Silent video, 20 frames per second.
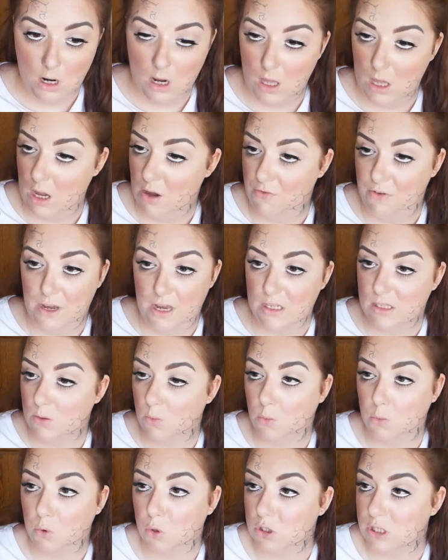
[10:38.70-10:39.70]
if it's
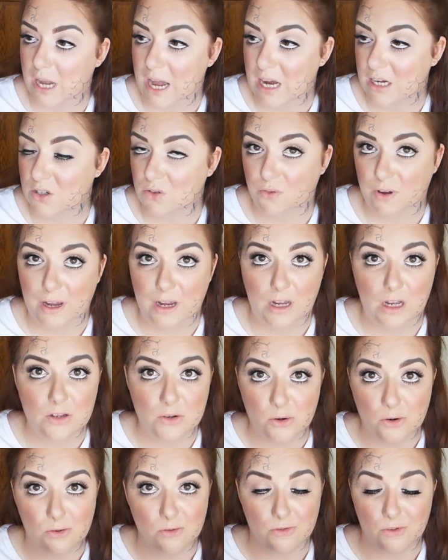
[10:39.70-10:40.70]
water activated
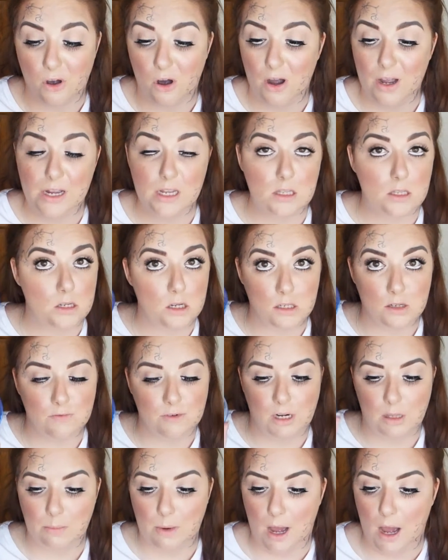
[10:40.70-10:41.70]
or not, it doesn't
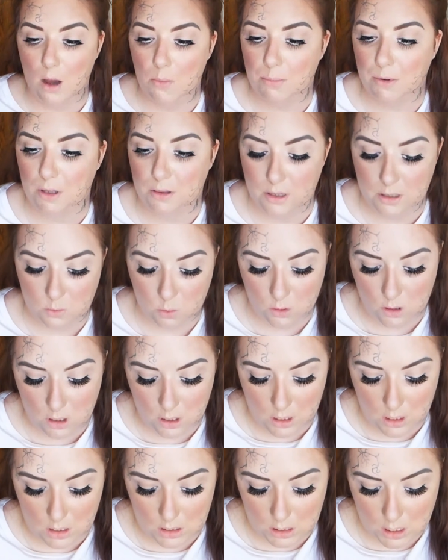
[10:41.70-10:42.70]
really matter, but this one
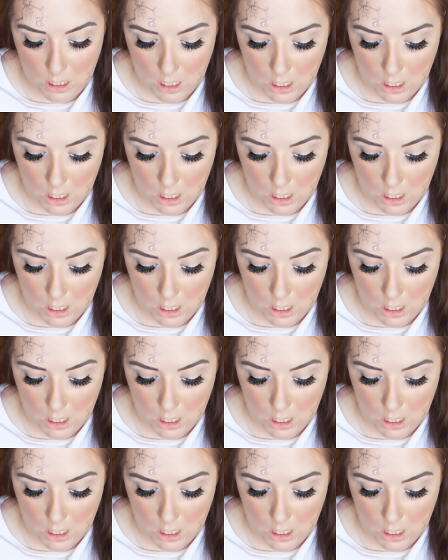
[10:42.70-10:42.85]
is